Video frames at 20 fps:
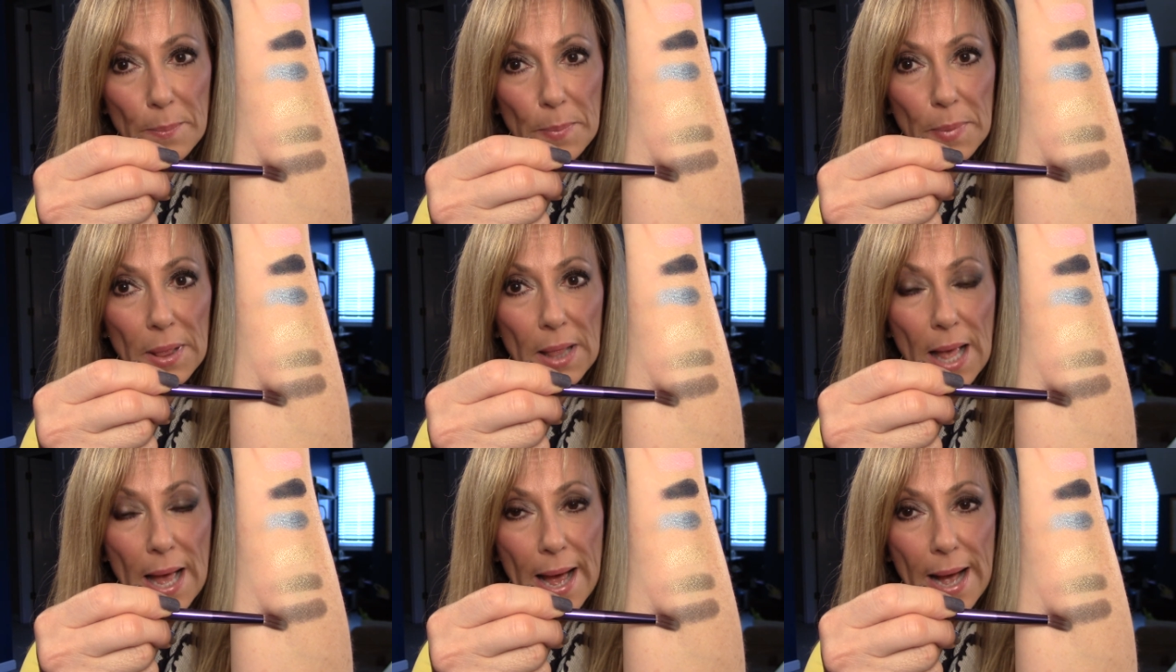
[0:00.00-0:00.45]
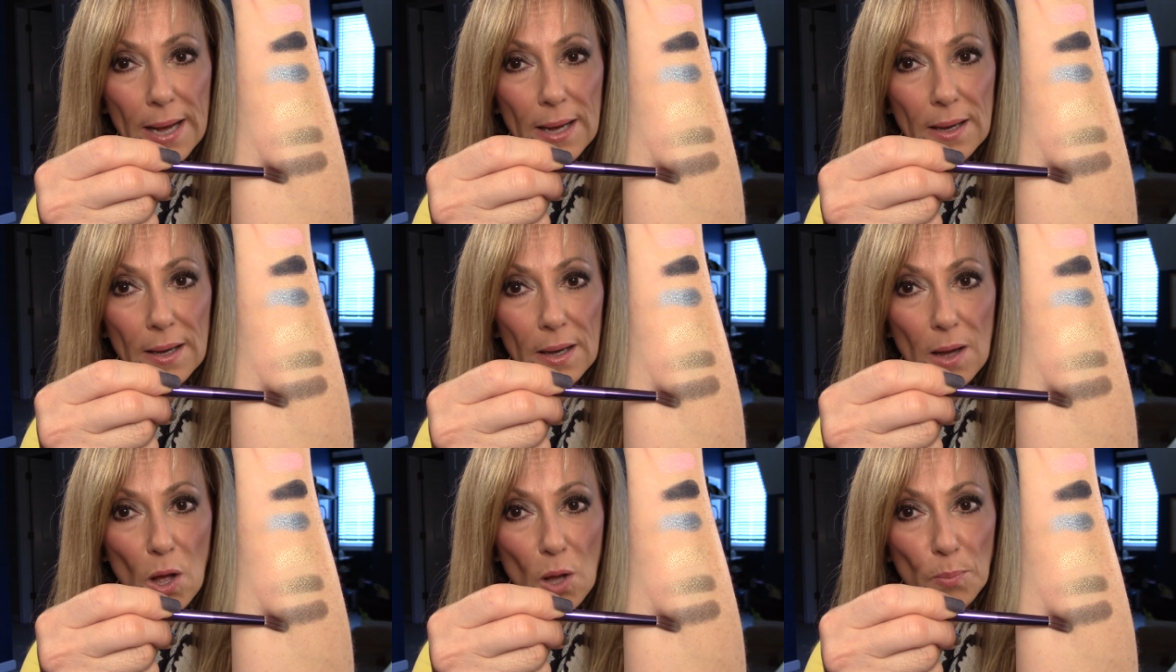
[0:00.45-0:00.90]
black
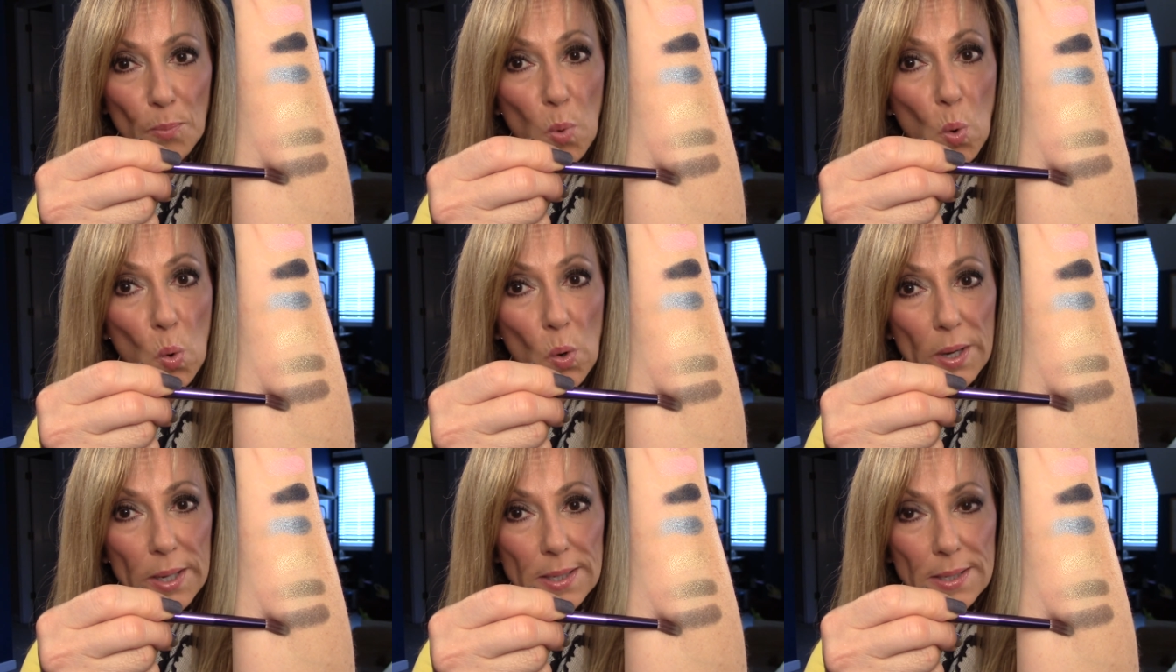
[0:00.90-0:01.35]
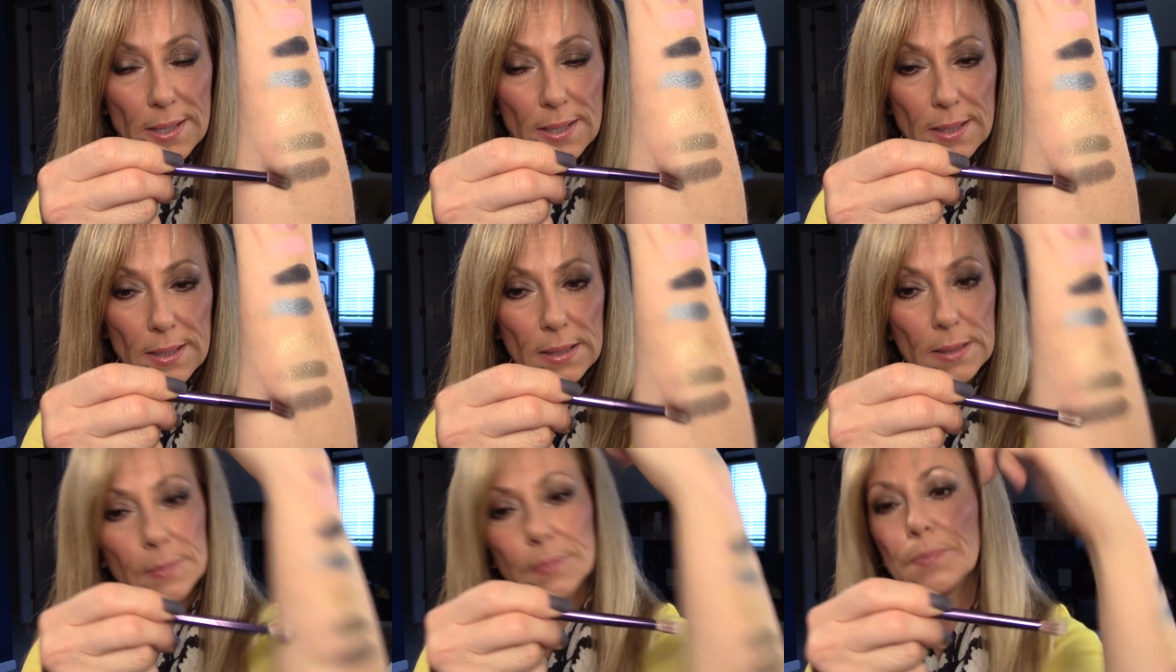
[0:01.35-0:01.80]
called
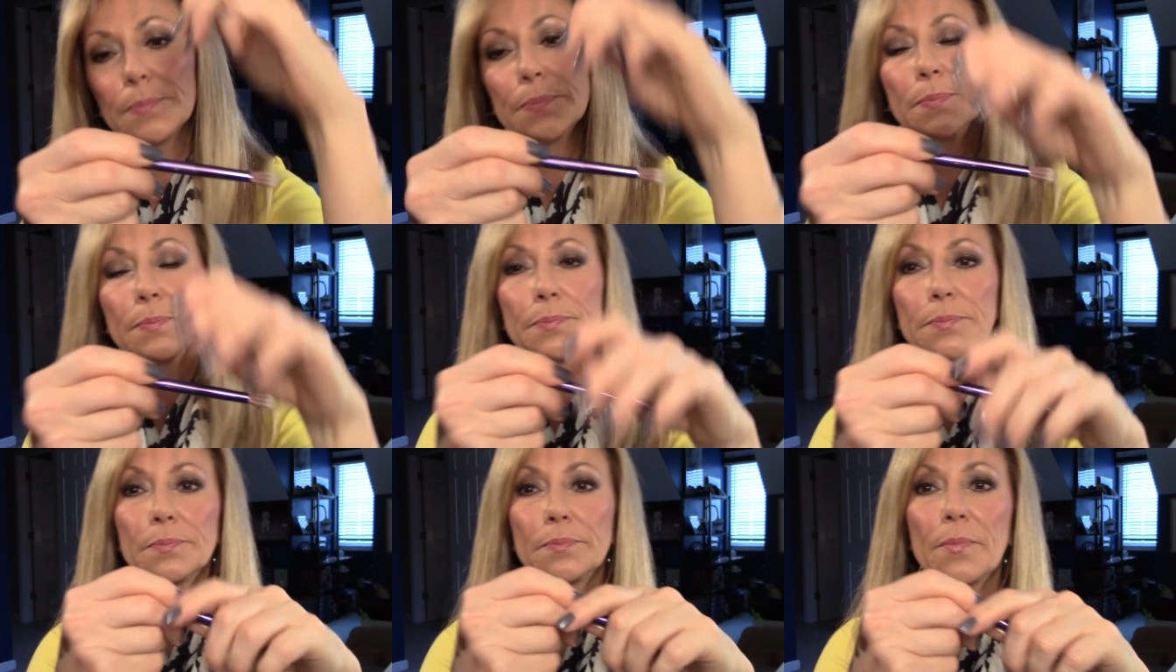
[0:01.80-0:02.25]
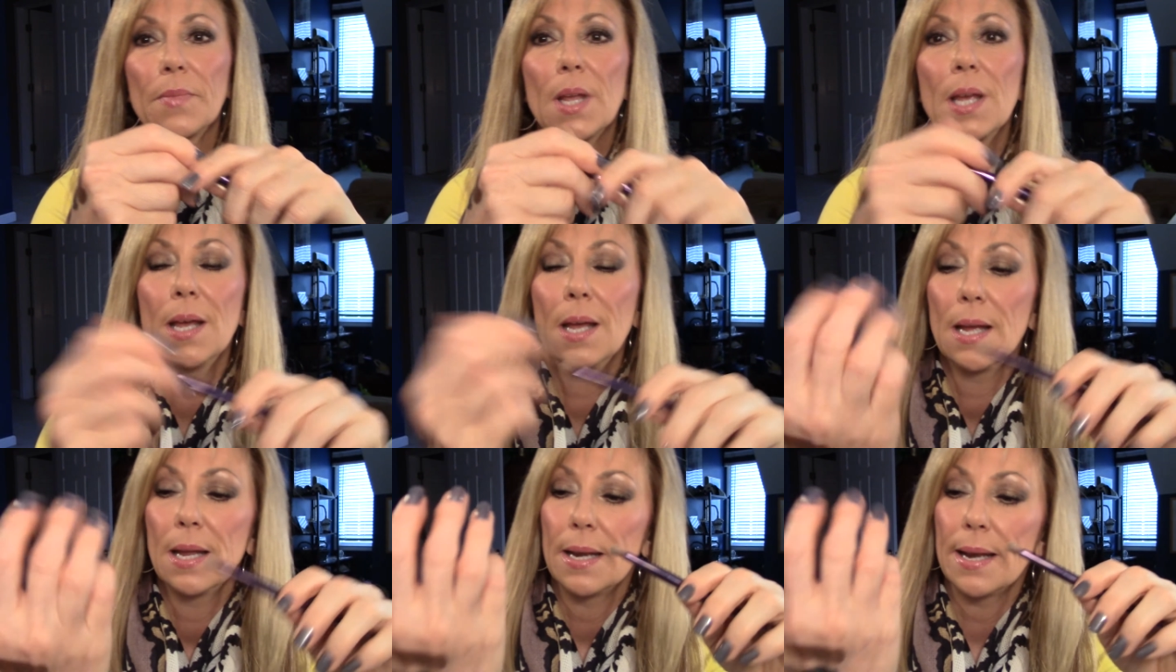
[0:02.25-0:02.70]
Poison.
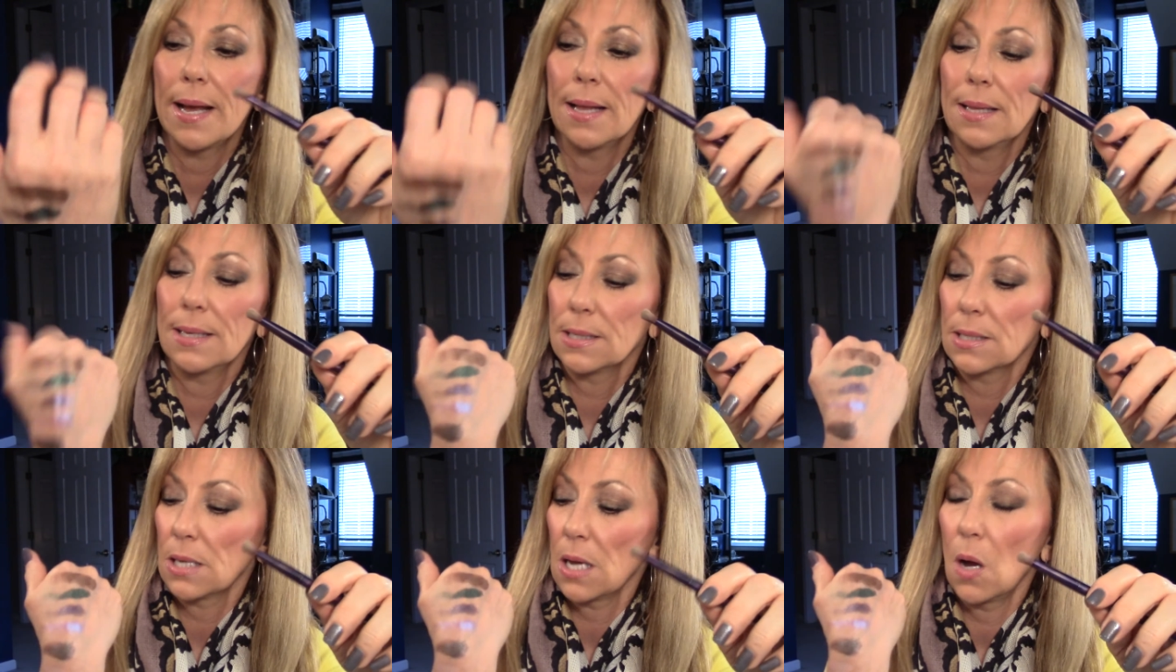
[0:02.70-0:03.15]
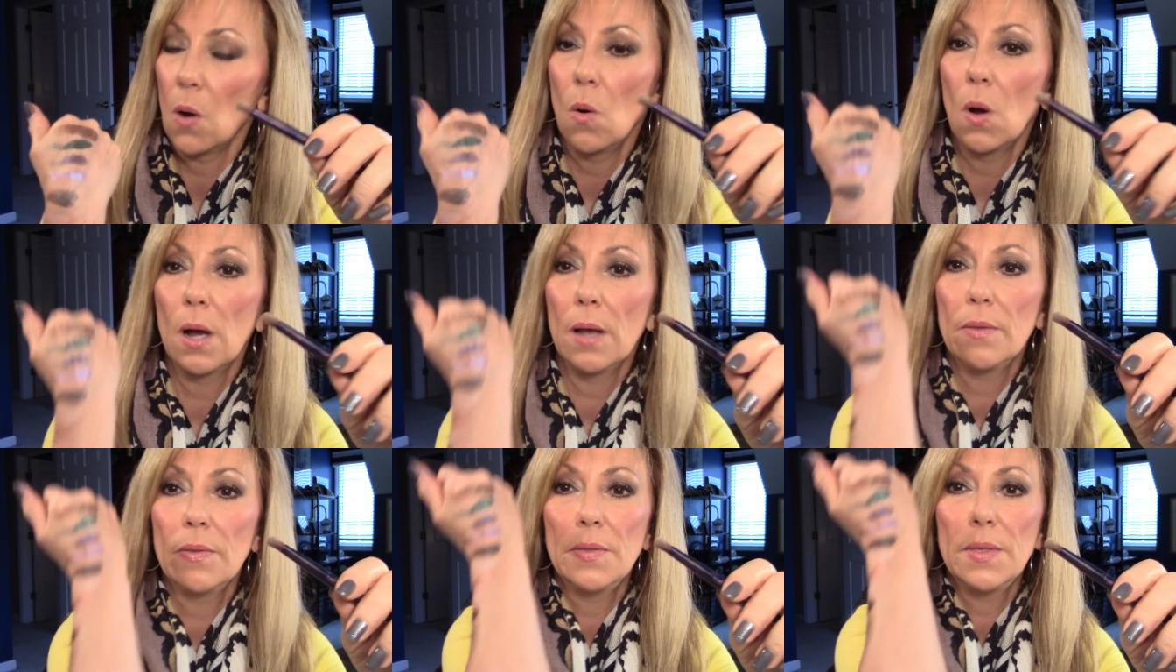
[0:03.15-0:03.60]
Now let's go
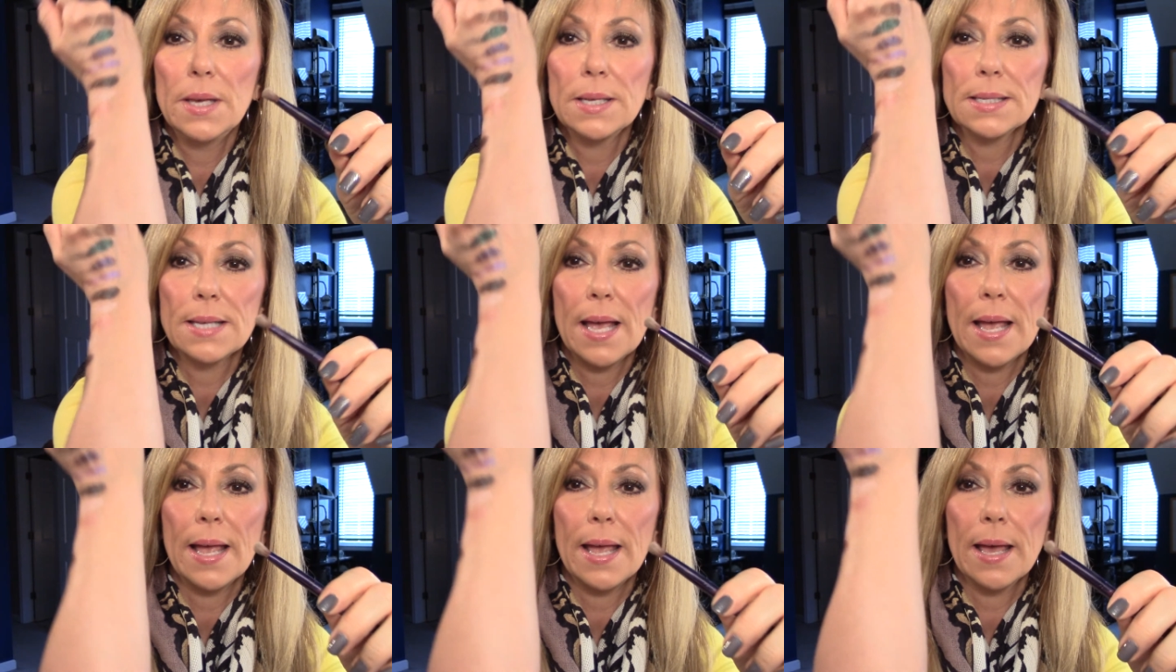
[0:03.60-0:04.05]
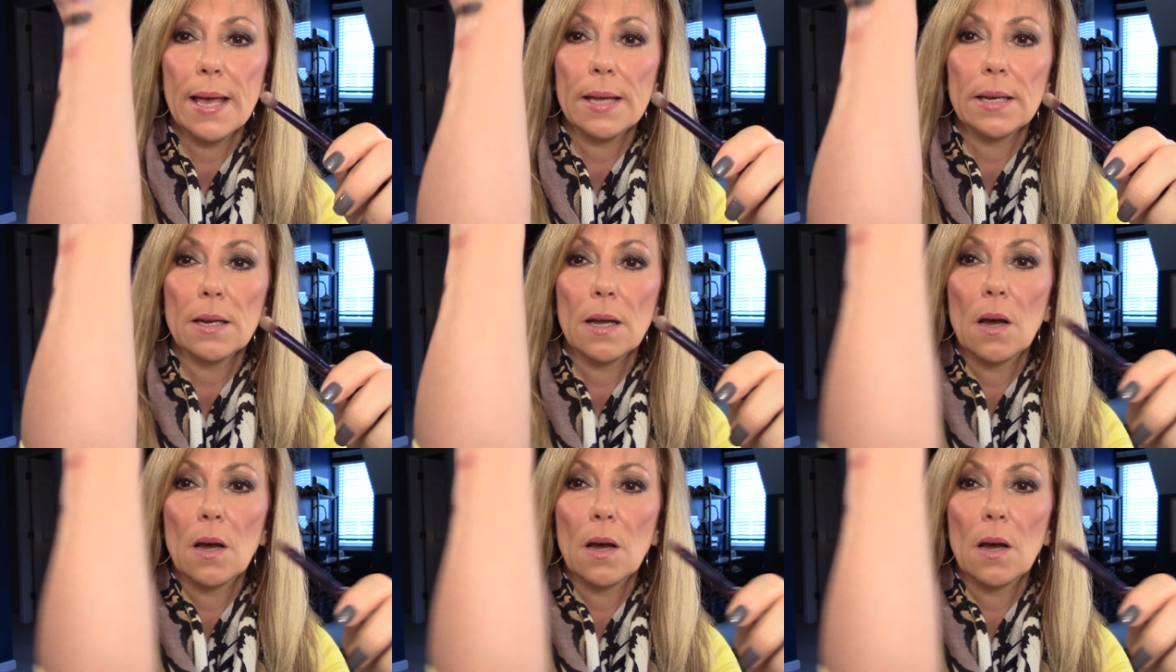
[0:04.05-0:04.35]
on this hand.